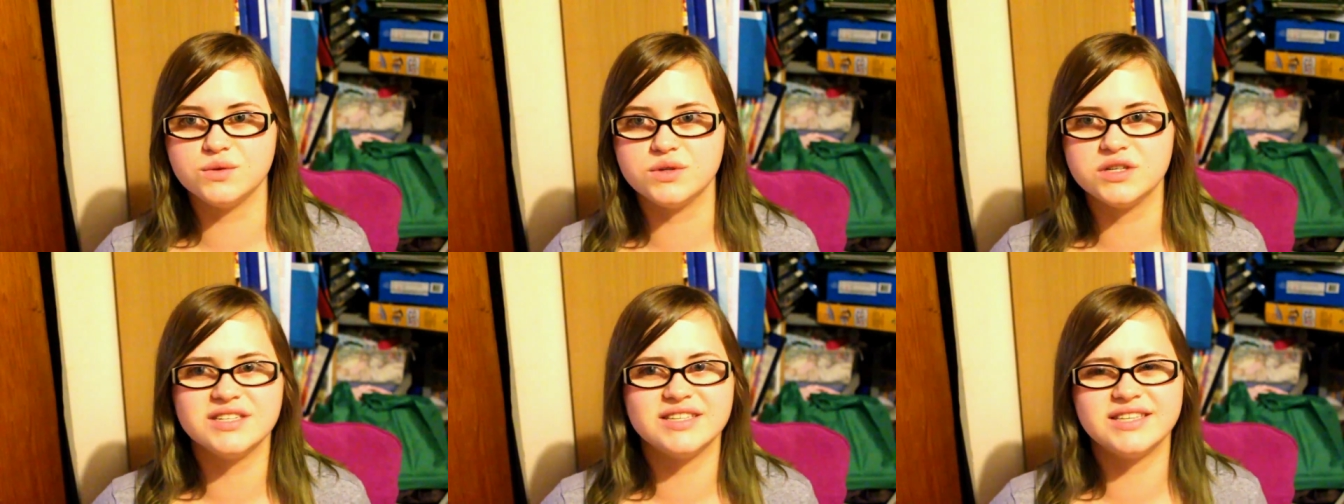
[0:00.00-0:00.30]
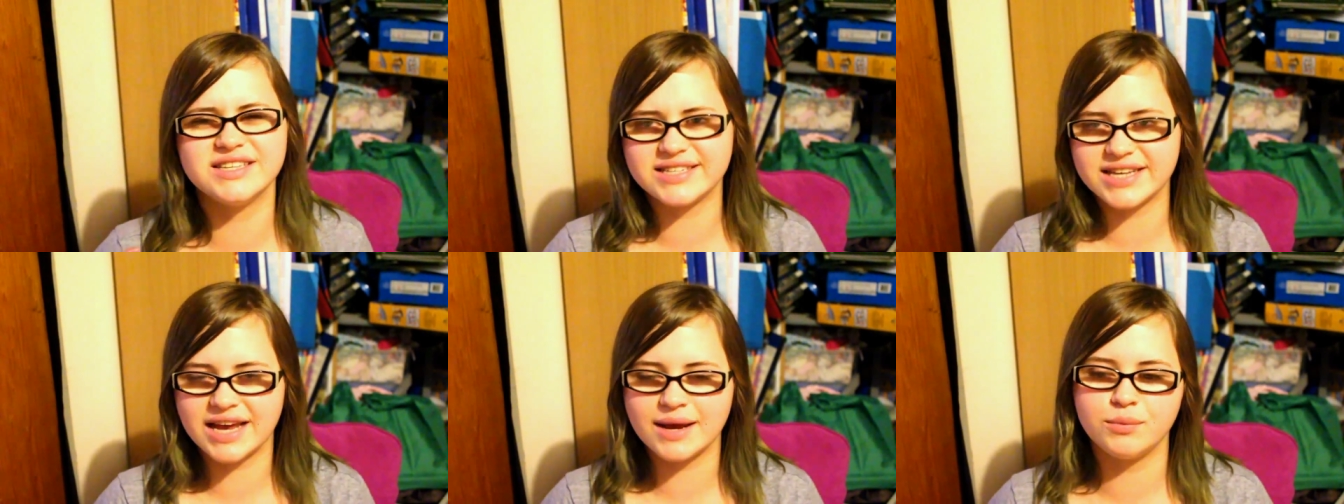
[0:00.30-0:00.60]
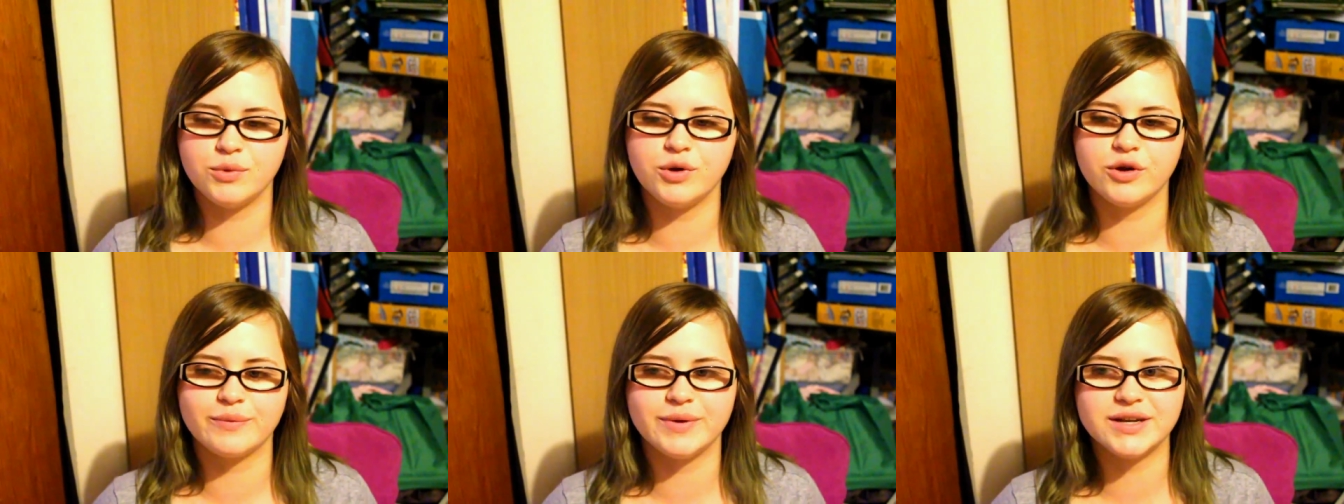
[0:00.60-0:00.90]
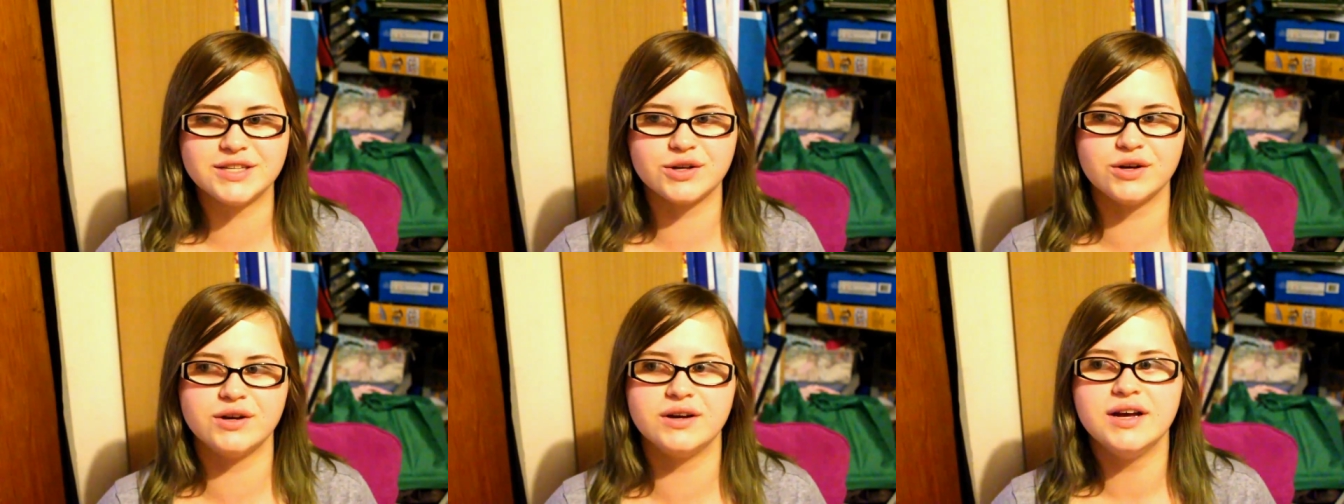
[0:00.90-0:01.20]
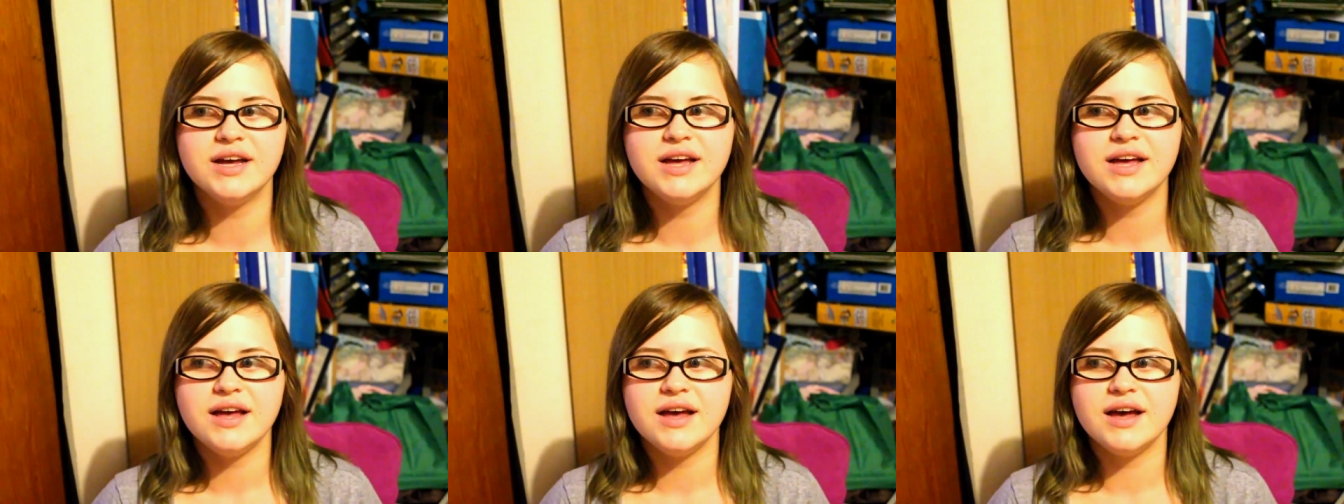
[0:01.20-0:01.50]
which is the same look, but it's
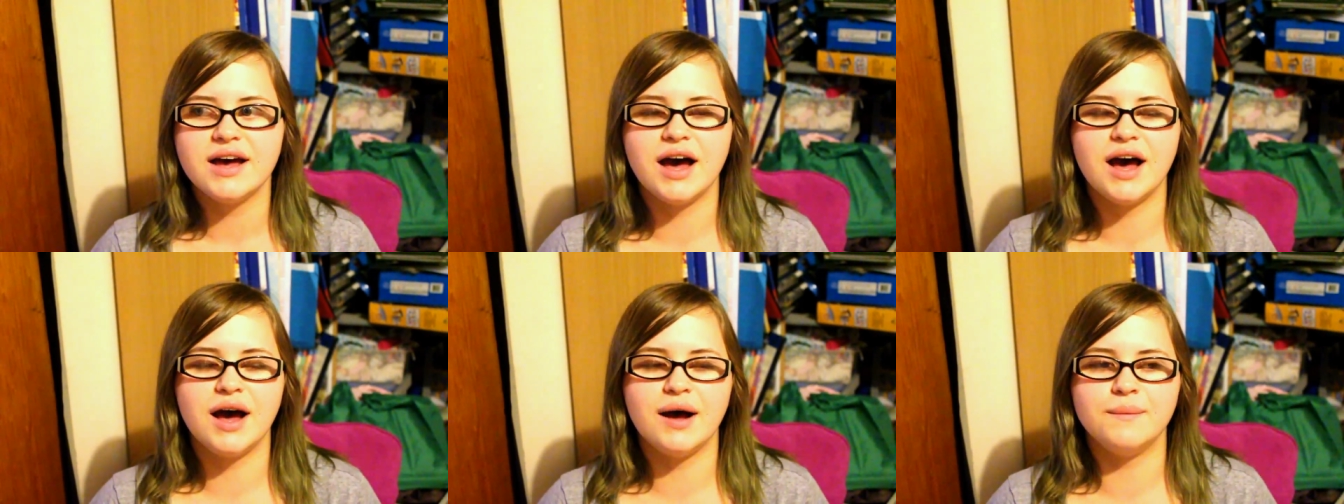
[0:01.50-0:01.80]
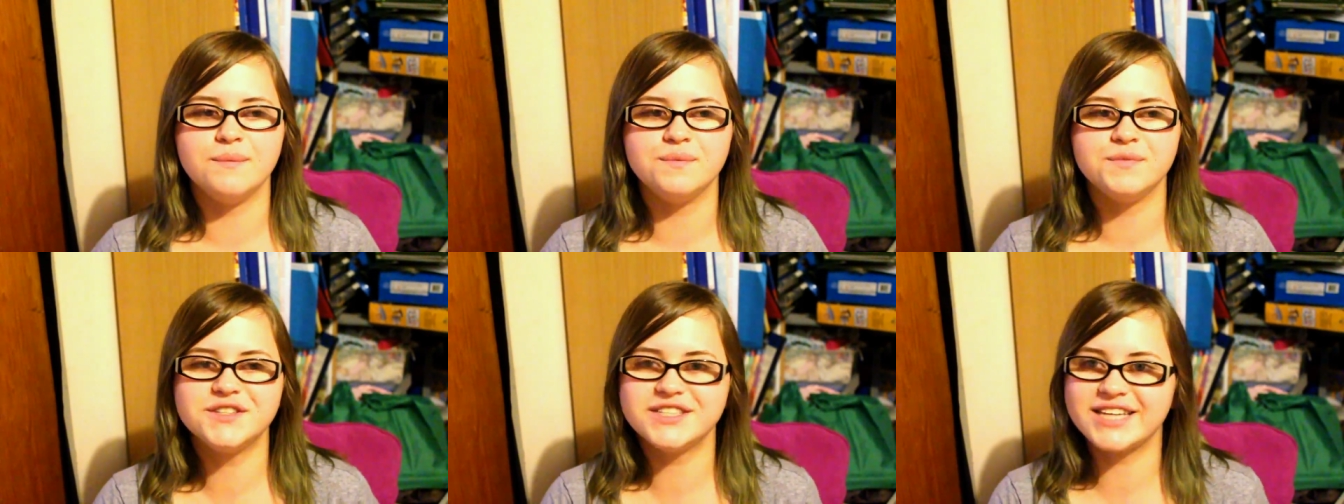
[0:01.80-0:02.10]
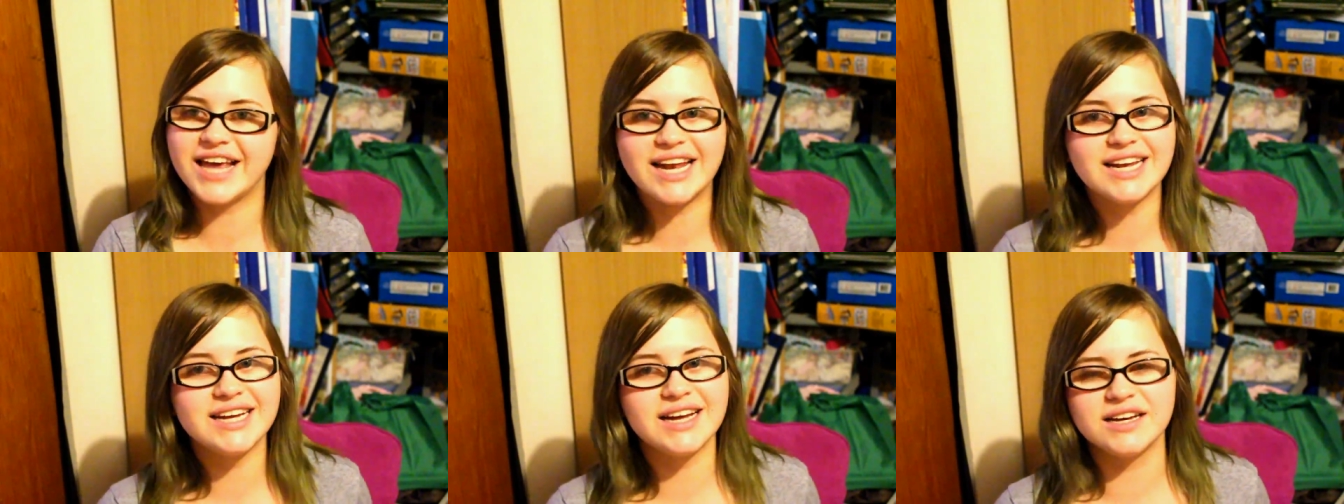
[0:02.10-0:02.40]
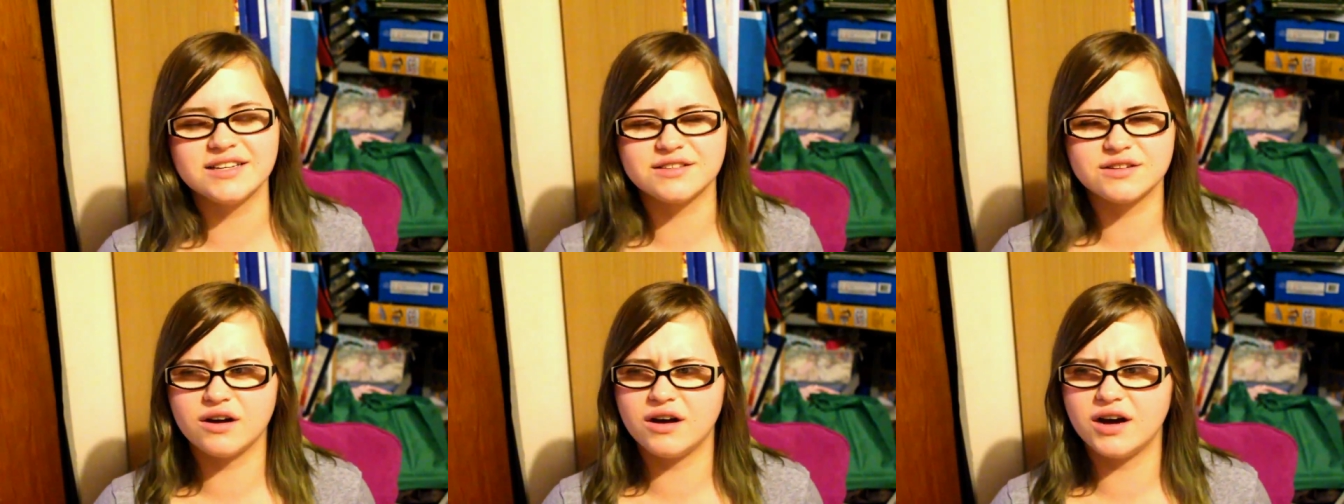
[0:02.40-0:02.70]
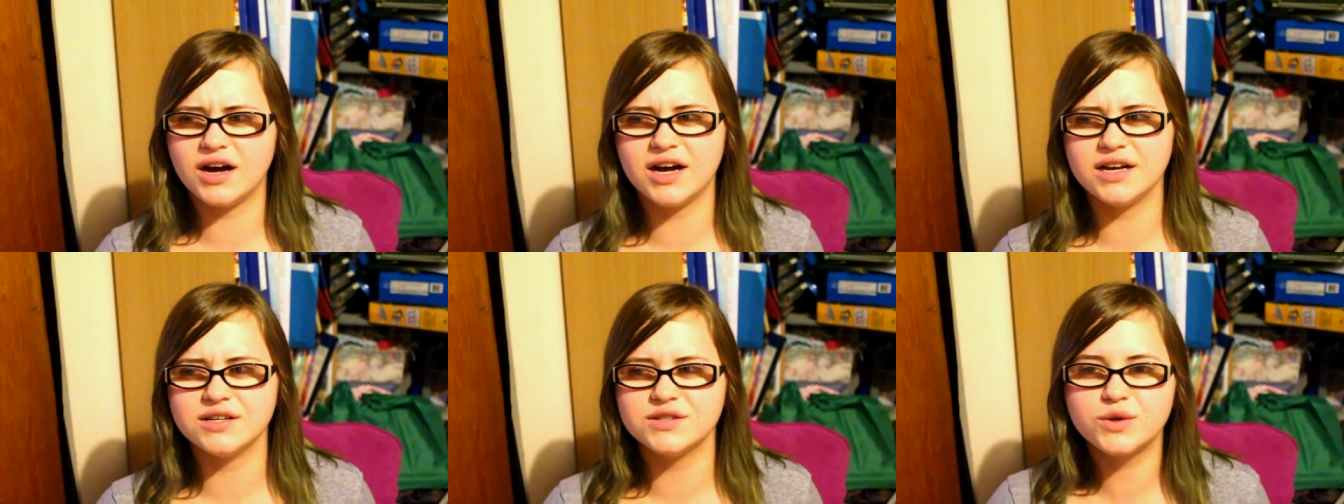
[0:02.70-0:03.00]

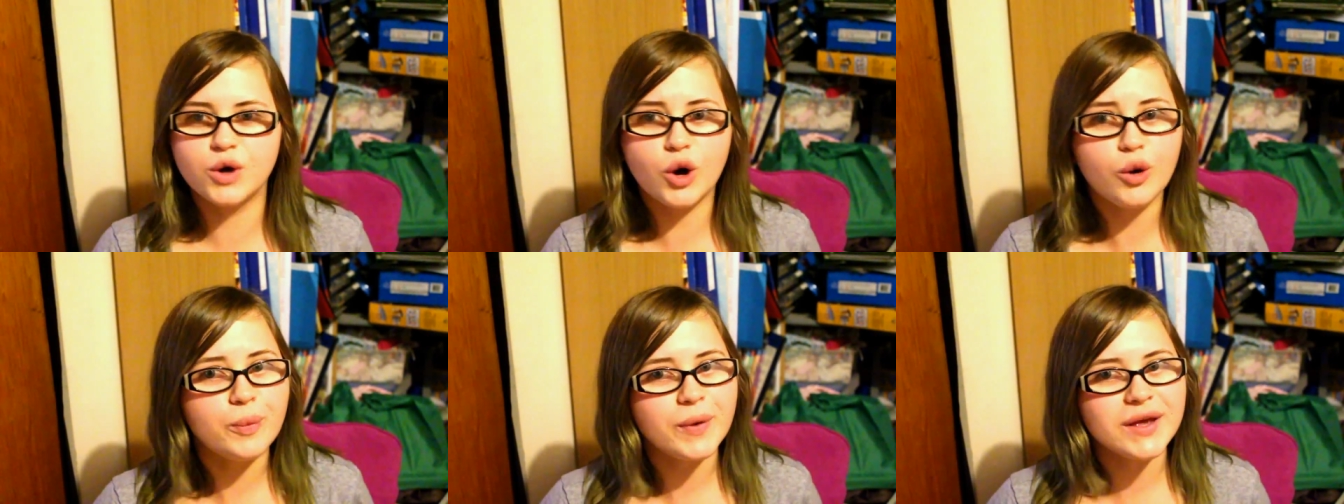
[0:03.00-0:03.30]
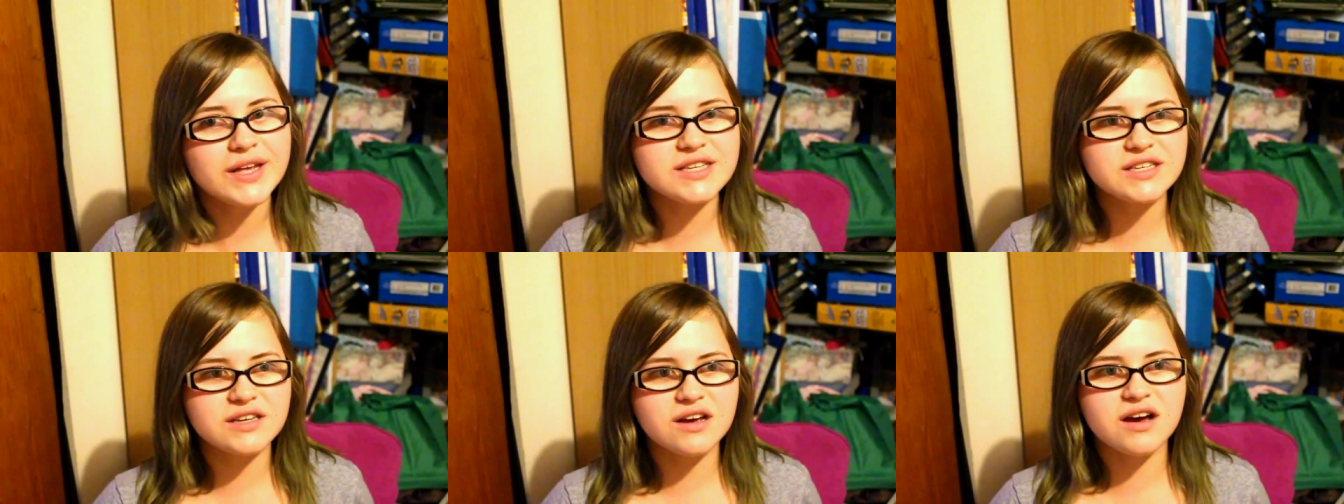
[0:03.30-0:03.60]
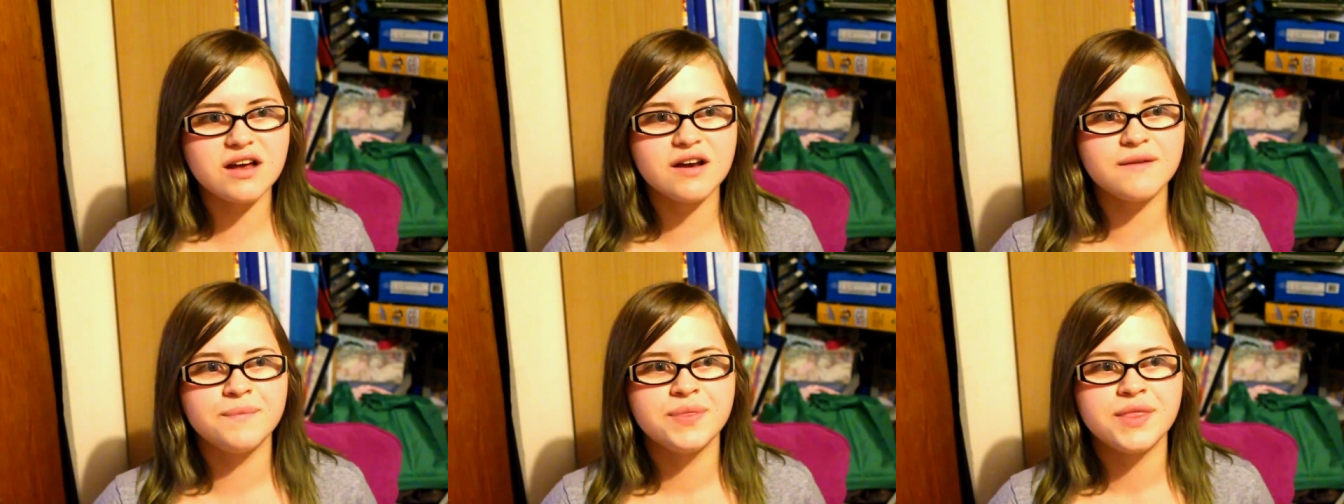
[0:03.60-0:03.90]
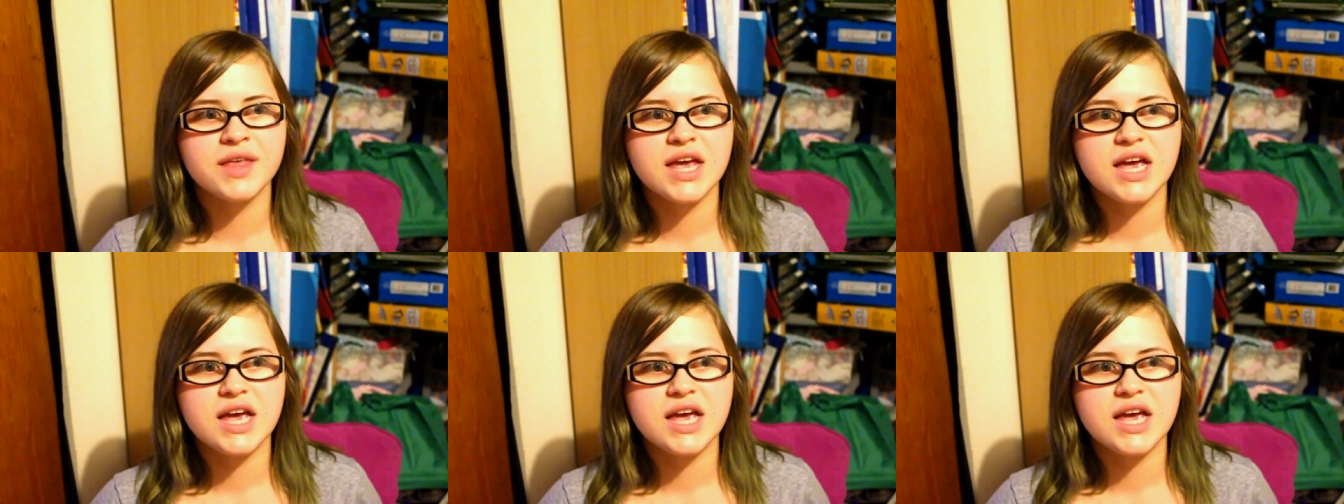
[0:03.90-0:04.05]
got scorpions on.